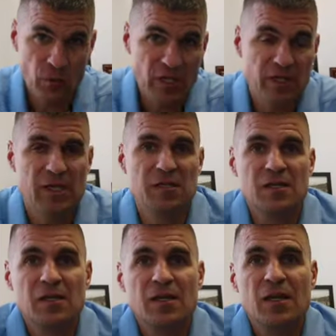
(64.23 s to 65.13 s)
weekend
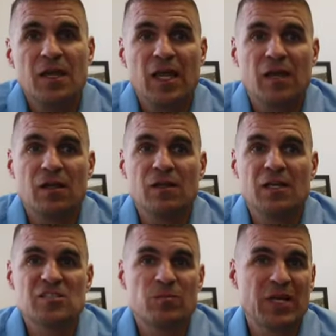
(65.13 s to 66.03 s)
and
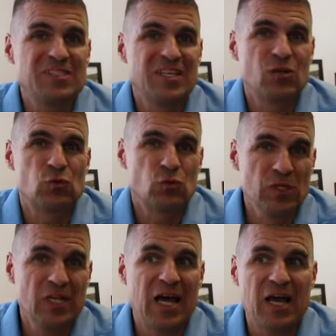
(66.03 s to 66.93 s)
expect to get a
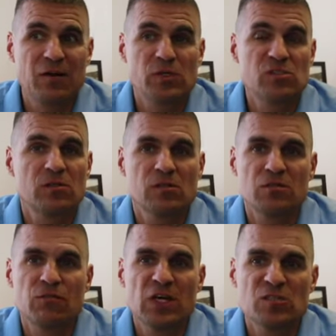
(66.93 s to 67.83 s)
really high return on
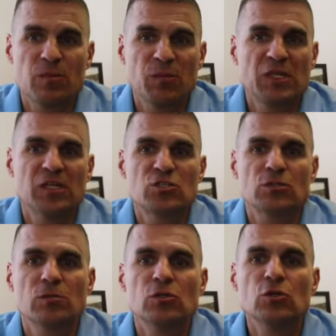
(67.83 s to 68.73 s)
your investment, because
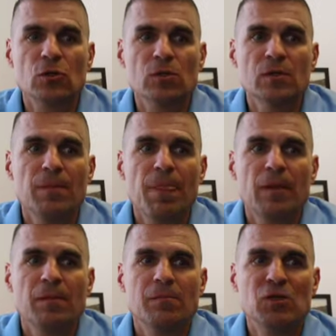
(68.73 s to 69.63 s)
you're
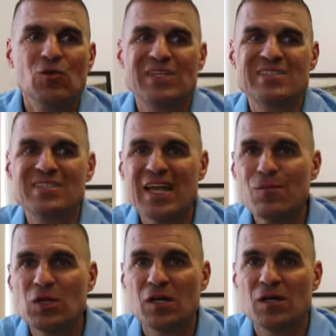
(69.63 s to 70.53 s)
building
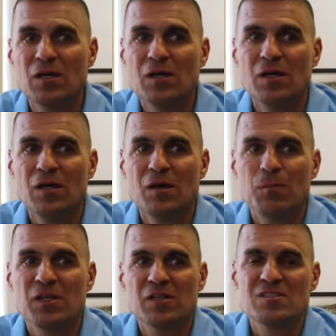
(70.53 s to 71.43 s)
stamina,
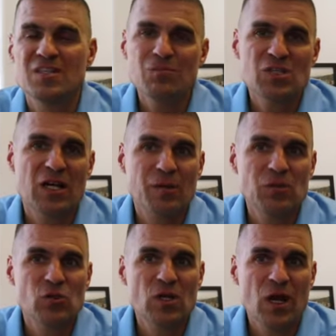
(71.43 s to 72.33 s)
but at the same
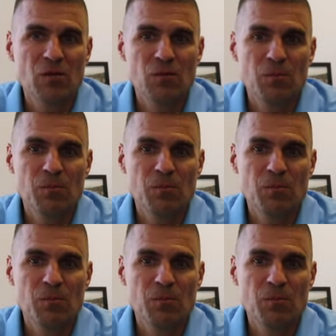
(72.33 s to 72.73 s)
time you're not